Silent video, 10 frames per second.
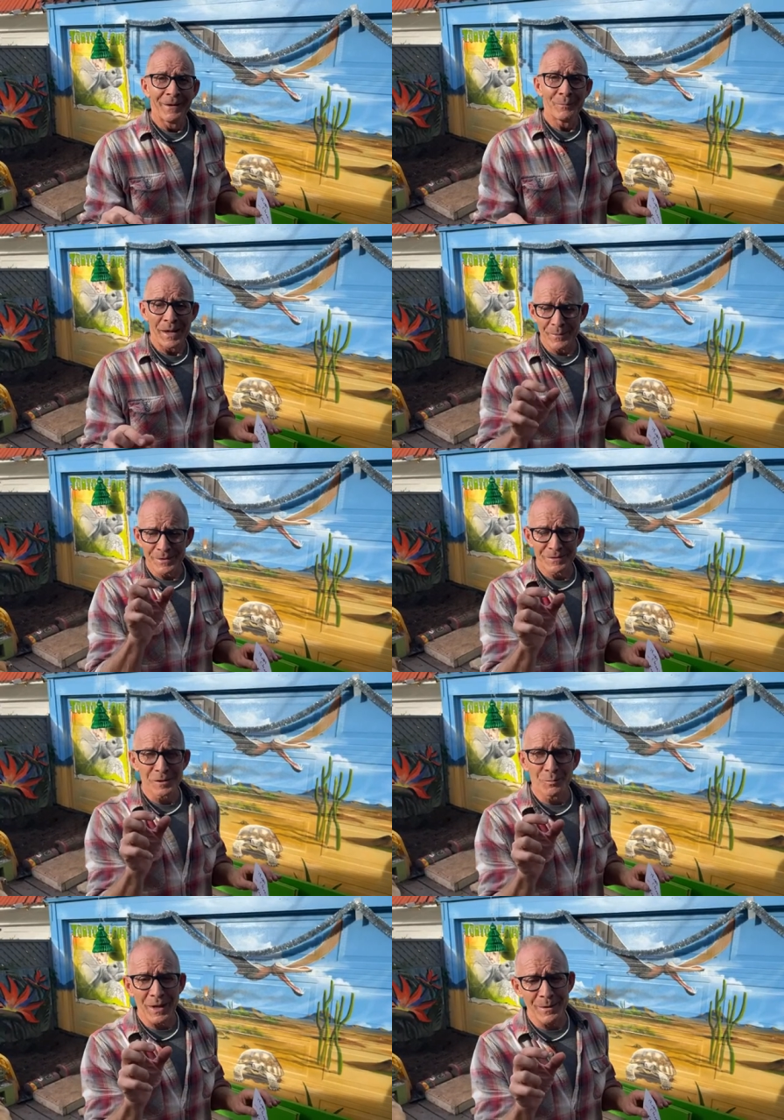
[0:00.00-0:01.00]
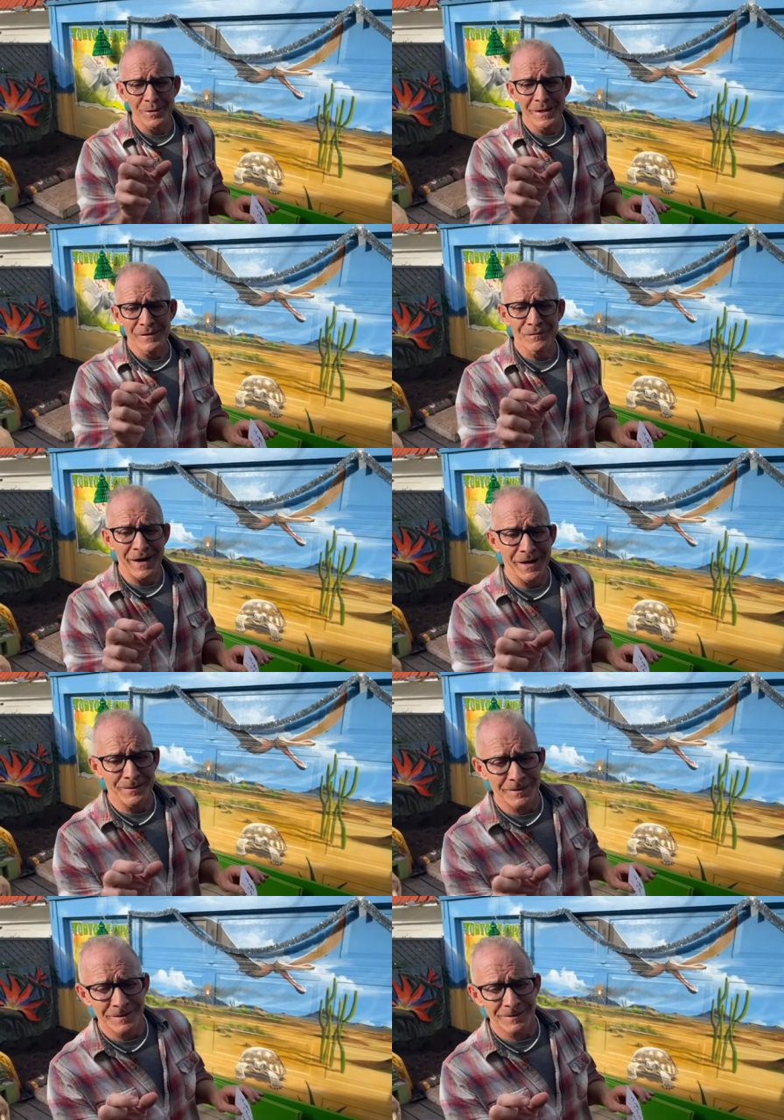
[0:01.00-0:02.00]
Baby, little baby he
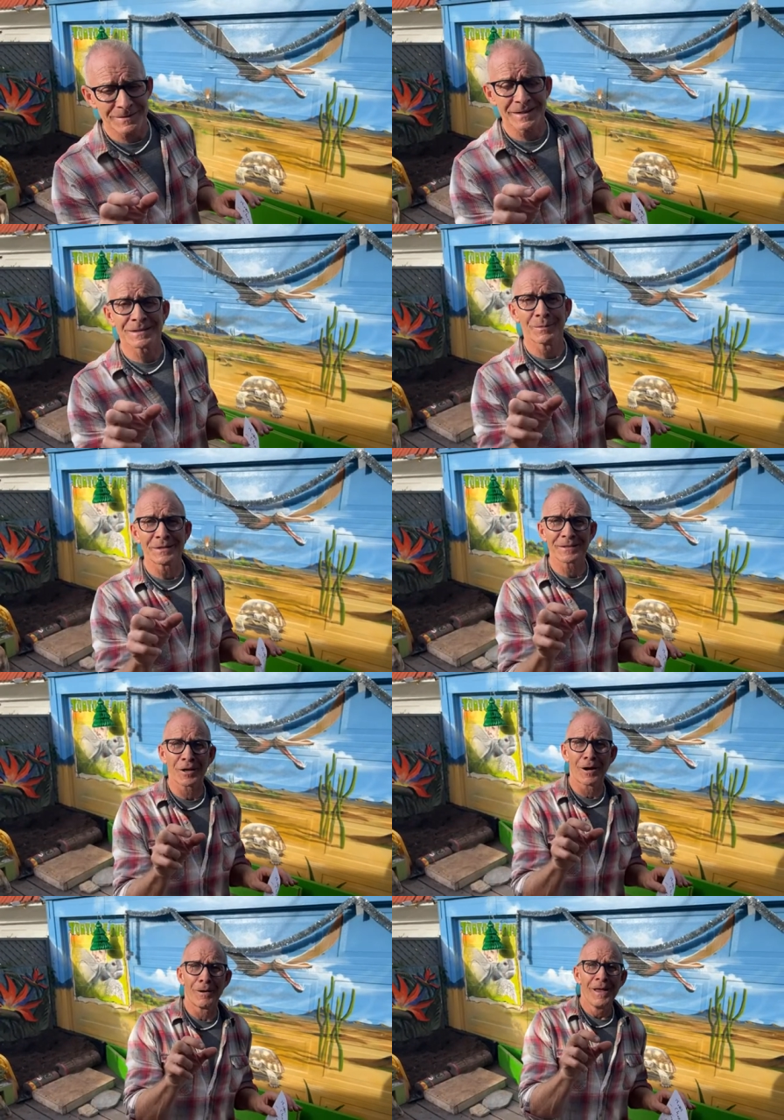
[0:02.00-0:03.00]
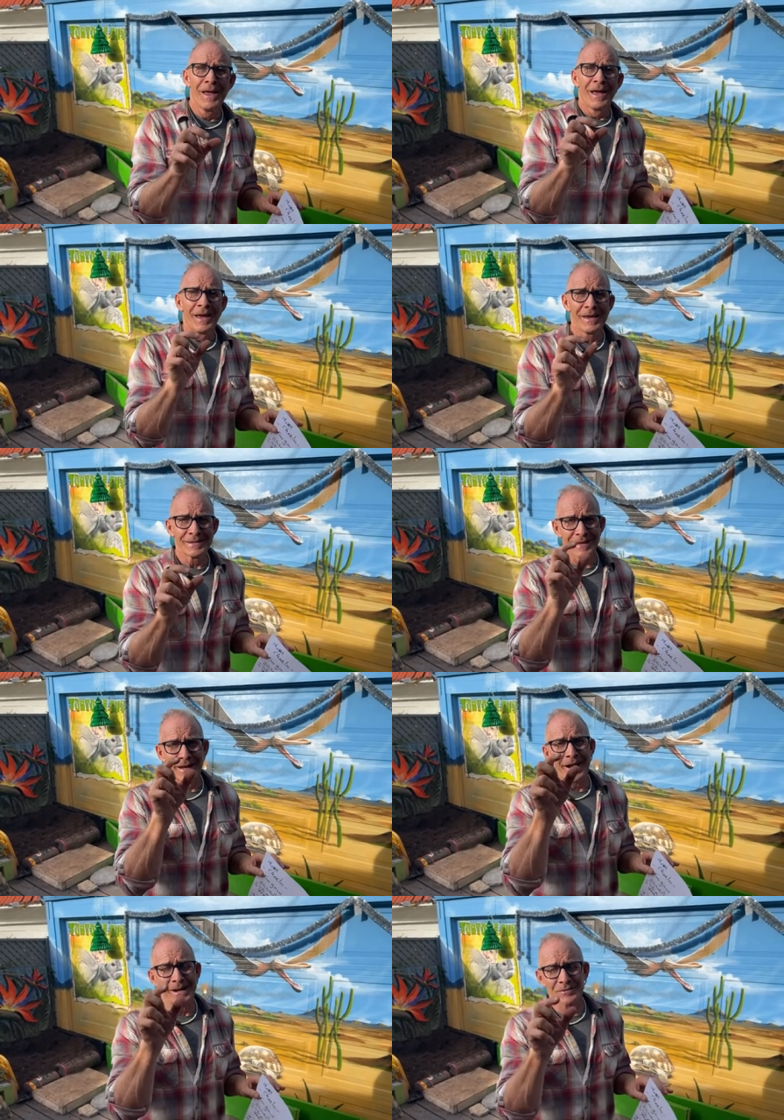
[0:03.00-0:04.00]
found 6 months ago. He
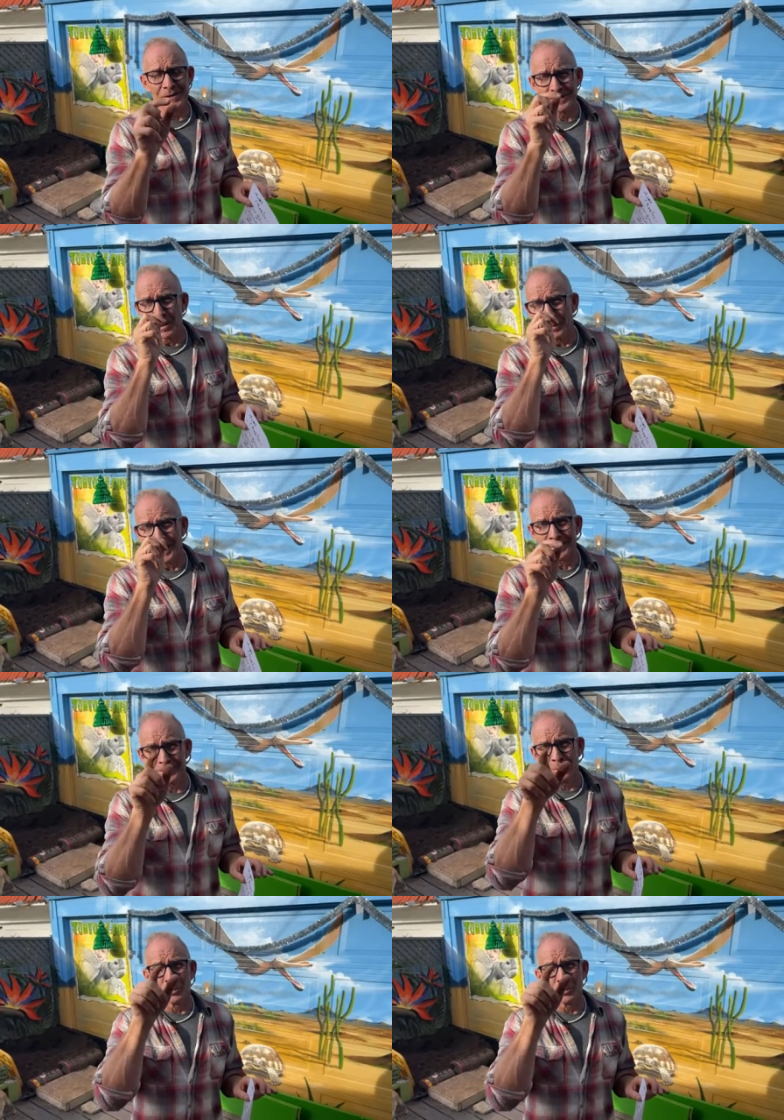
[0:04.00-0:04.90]
said, I trust no one else in the